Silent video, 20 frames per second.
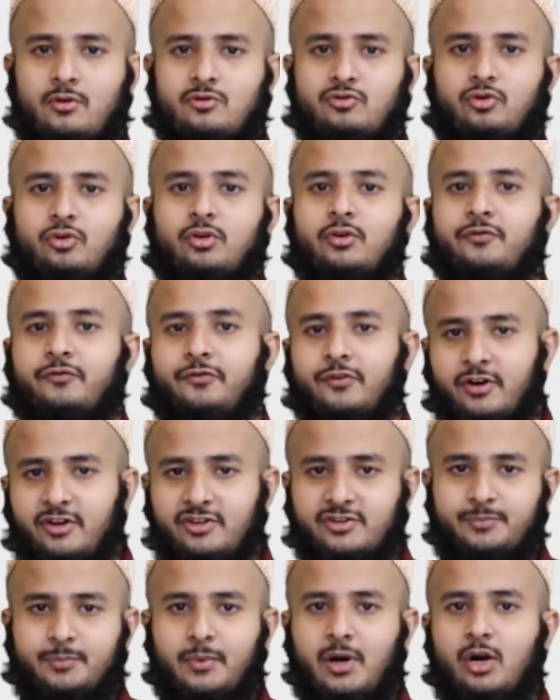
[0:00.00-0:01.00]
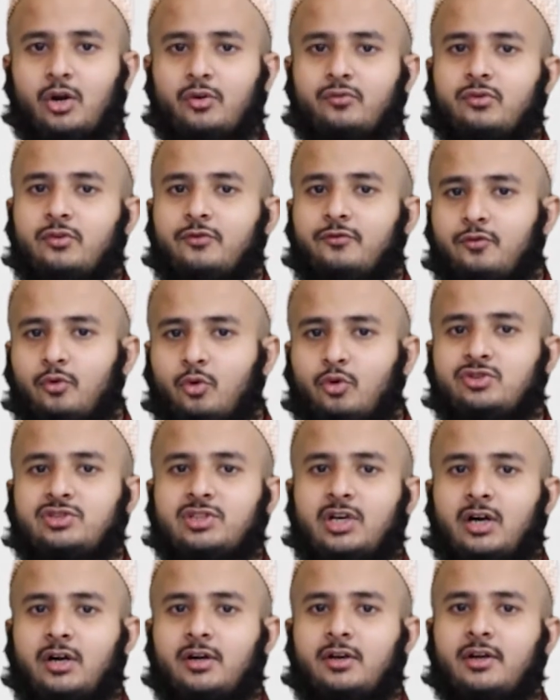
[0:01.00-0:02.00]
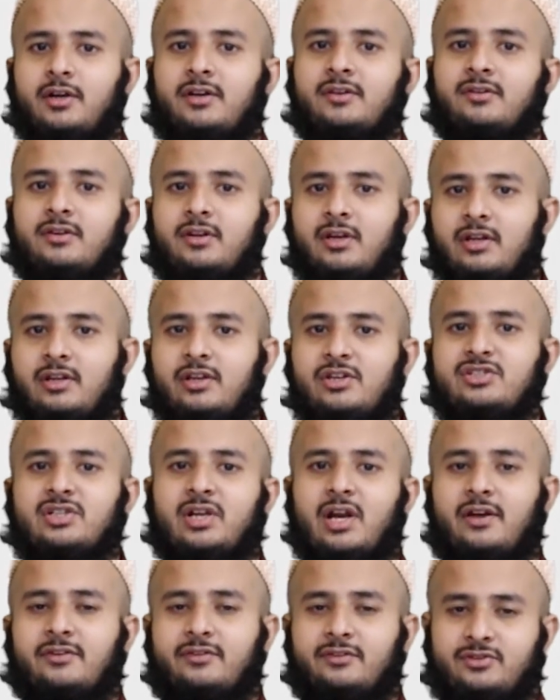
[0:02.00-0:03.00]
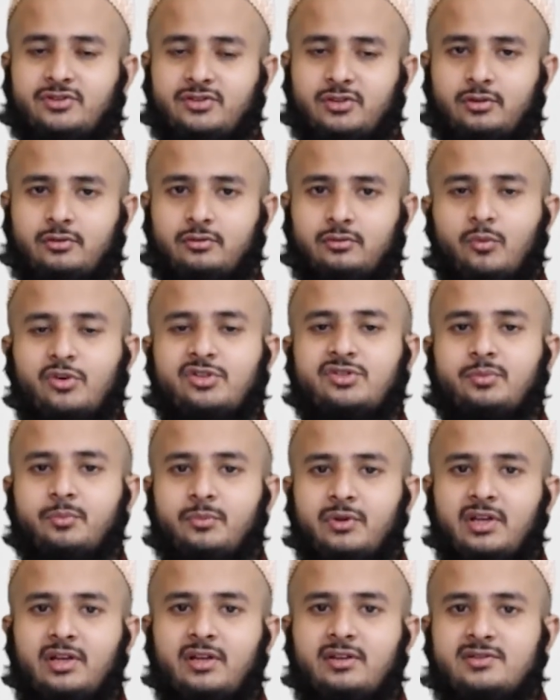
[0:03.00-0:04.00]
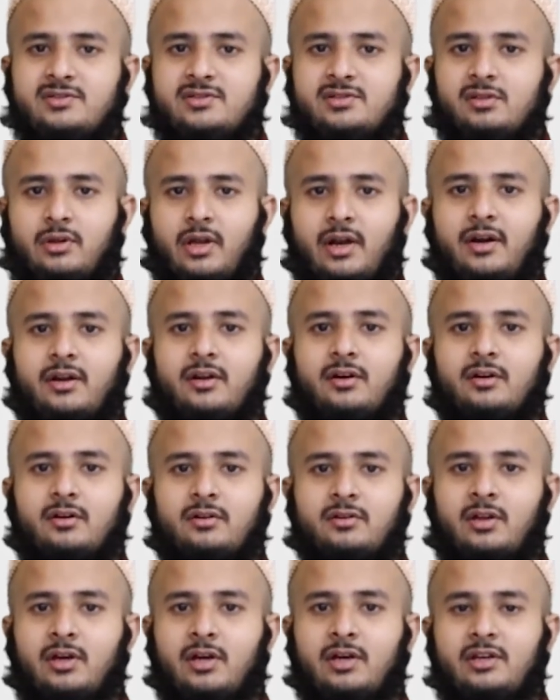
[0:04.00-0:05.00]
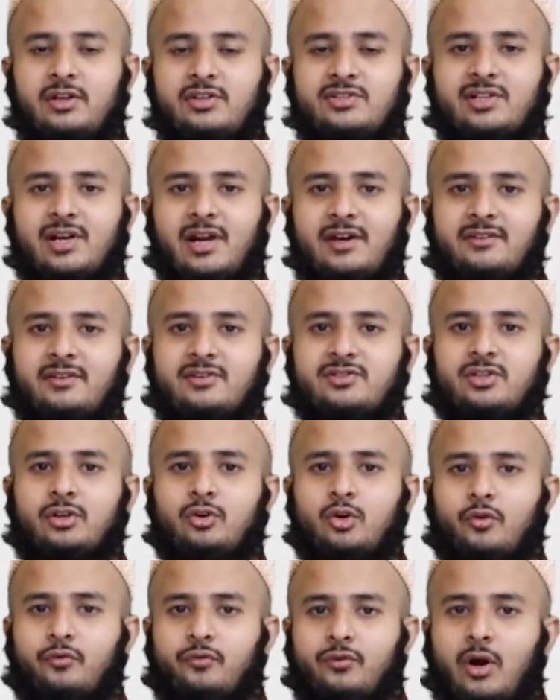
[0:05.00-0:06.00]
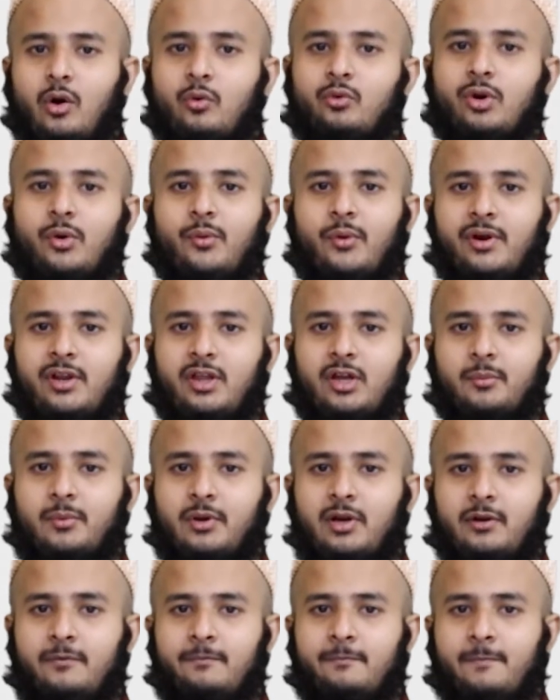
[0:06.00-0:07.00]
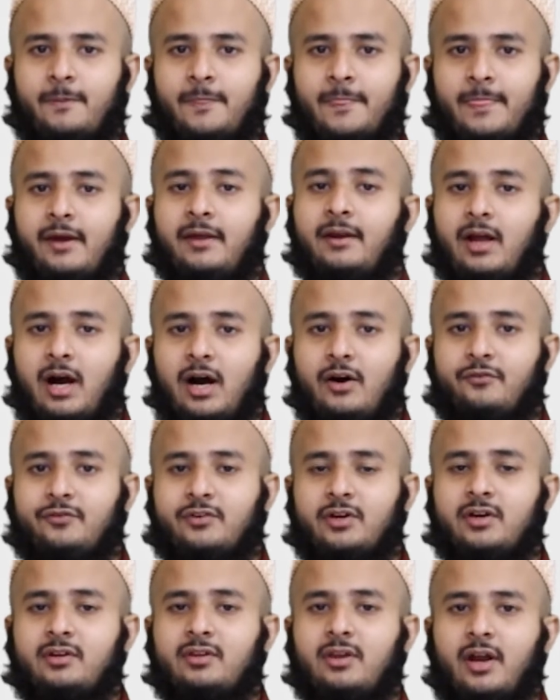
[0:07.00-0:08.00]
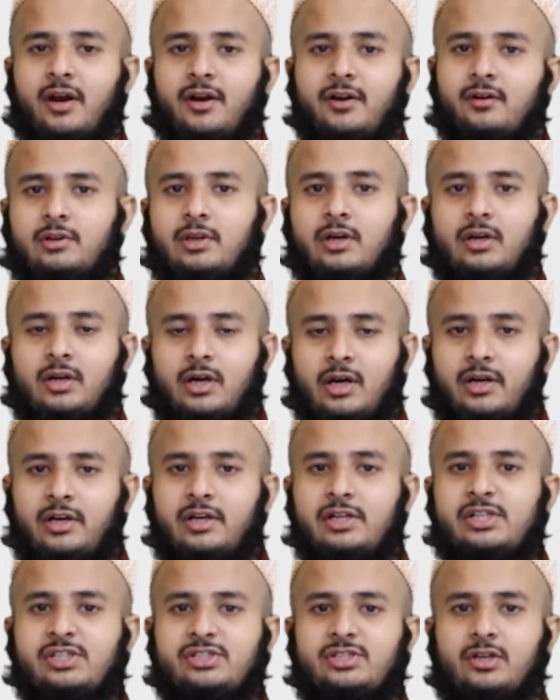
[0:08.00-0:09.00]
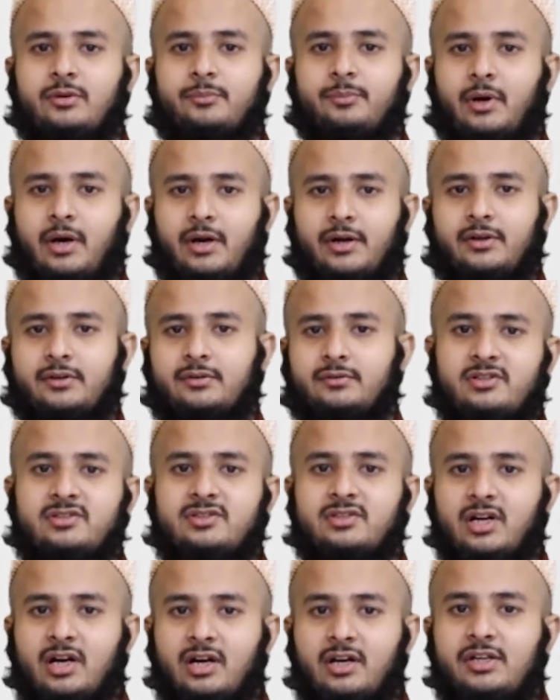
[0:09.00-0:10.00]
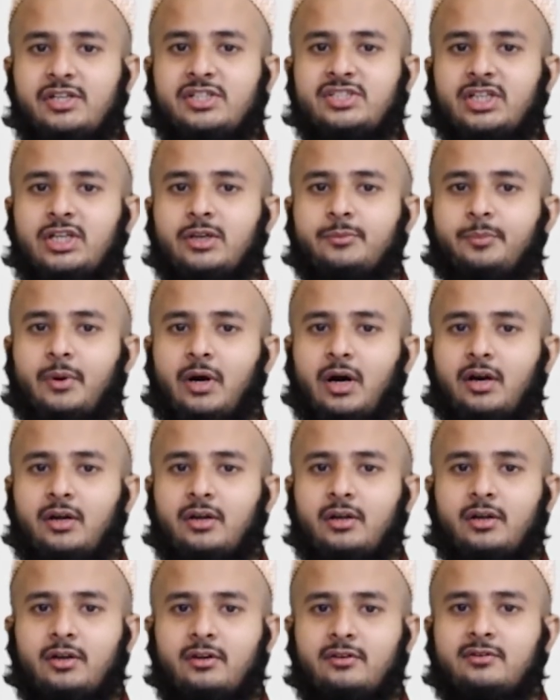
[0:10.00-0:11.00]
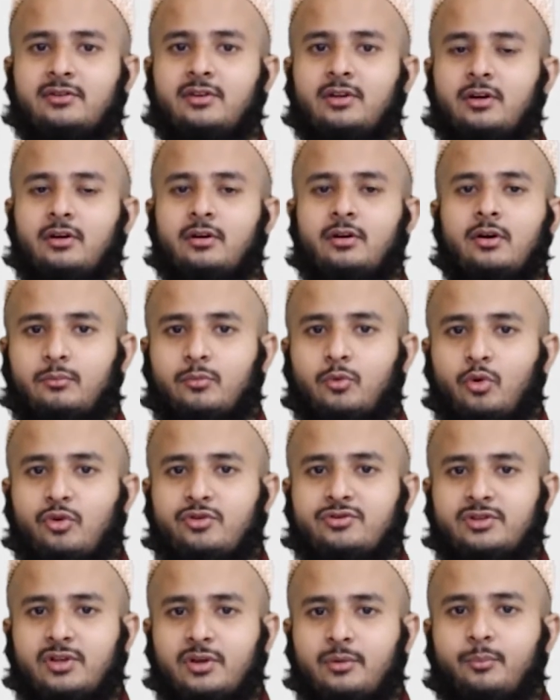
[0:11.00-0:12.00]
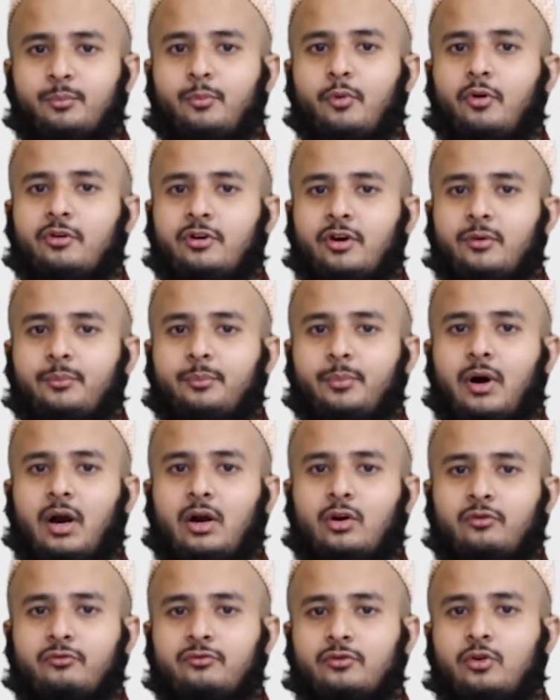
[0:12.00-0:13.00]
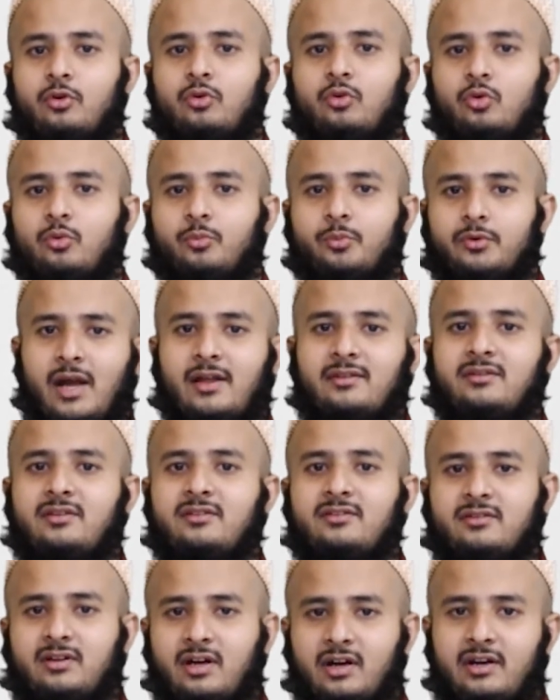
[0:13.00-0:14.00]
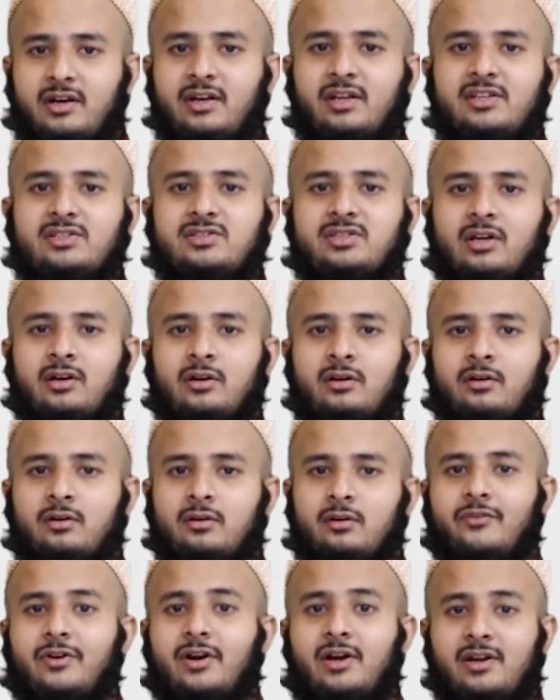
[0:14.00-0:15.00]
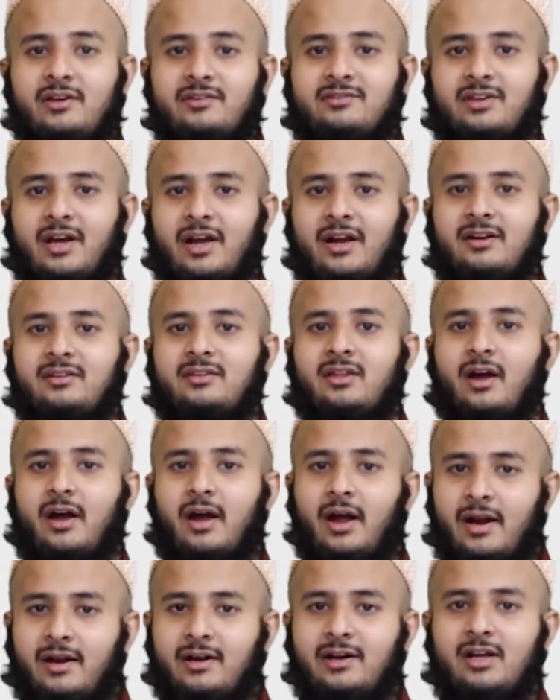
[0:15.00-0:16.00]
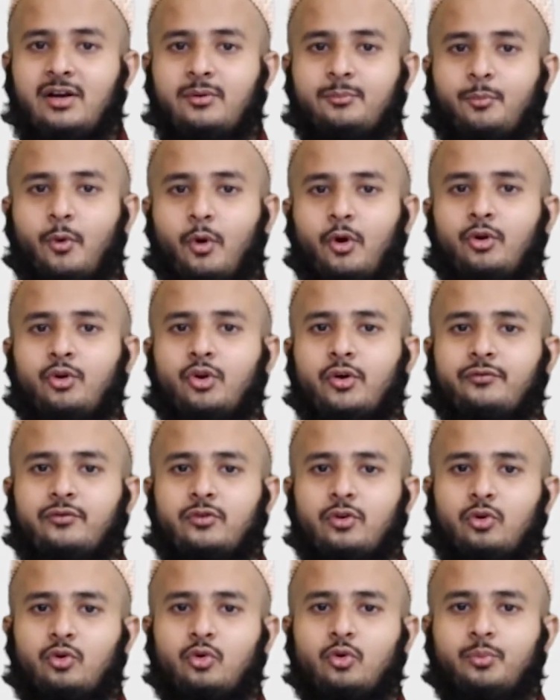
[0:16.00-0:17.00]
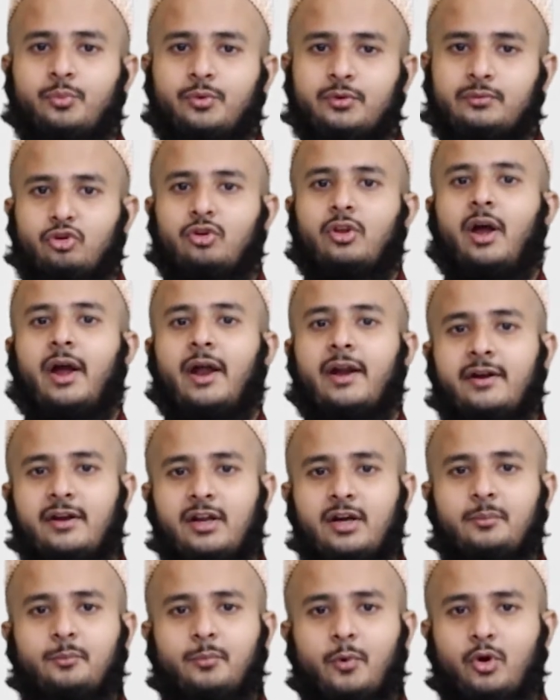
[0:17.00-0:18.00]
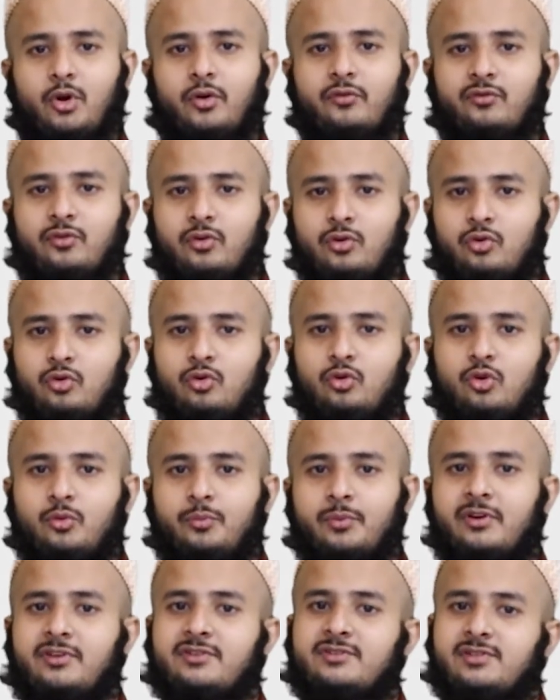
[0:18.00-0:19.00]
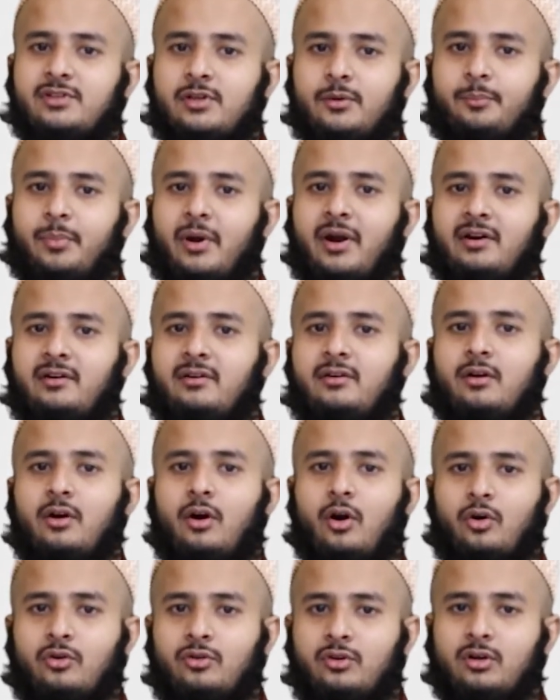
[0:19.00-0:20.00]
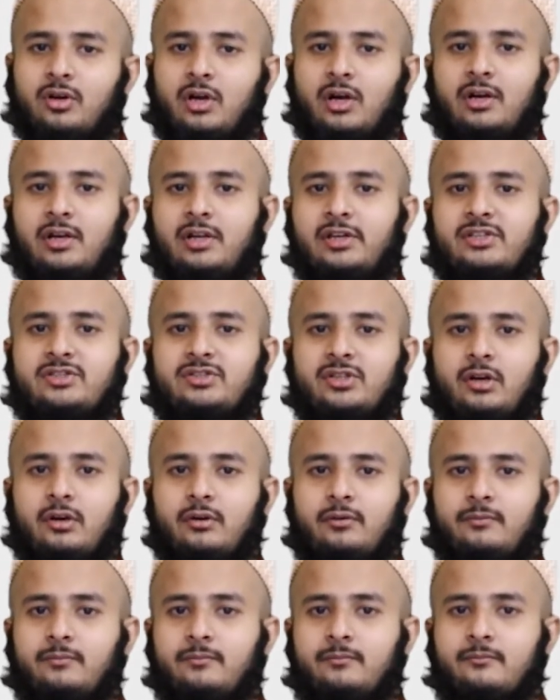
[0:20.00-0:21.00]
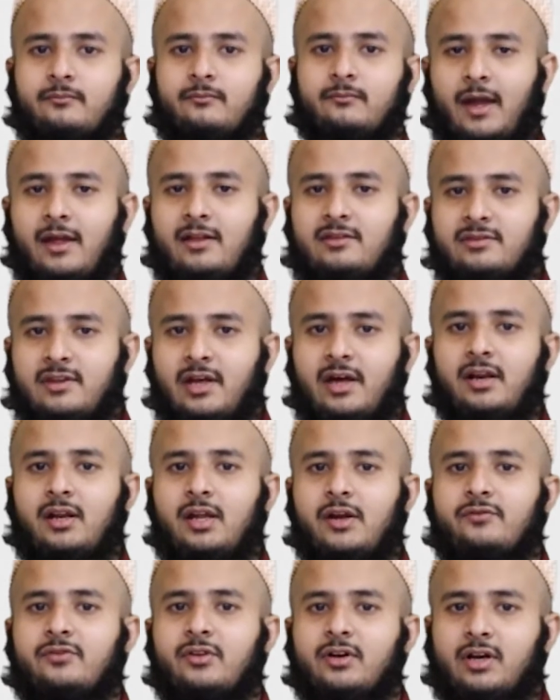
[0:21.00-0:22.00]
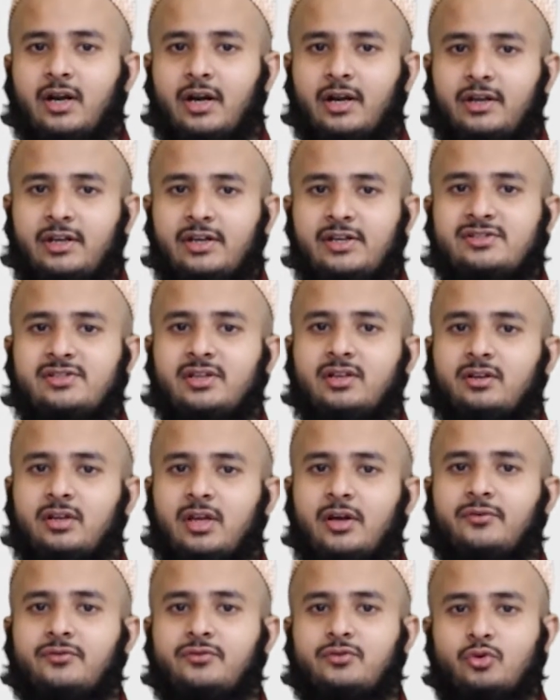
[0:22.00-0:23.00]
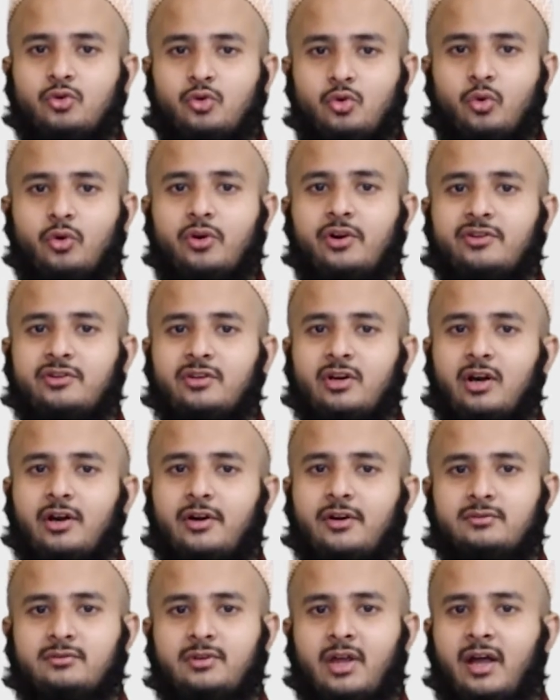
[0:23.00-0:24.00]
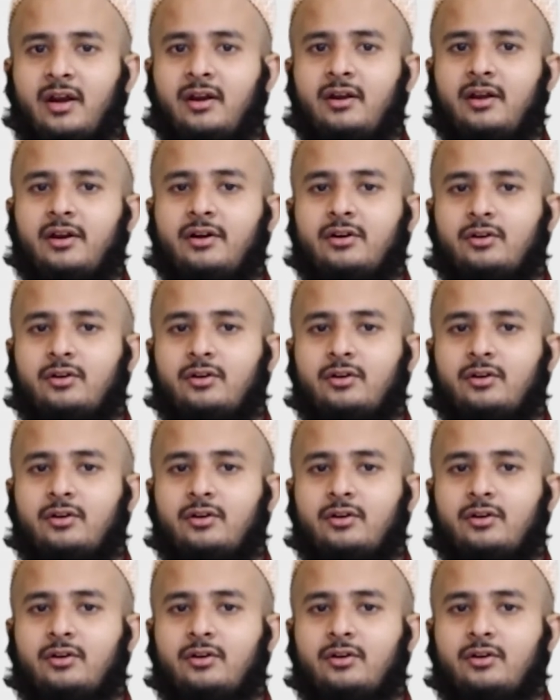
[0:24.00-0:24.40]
So the first part of the flowchart is initialization, which means that the initialization of counter variable. And after that, the condition part. This condition part is the most important part of the loop. And this condition will decide the ending point of the loop. So the ending point of the loop is depend on the condition. And then if the condition gives true result, then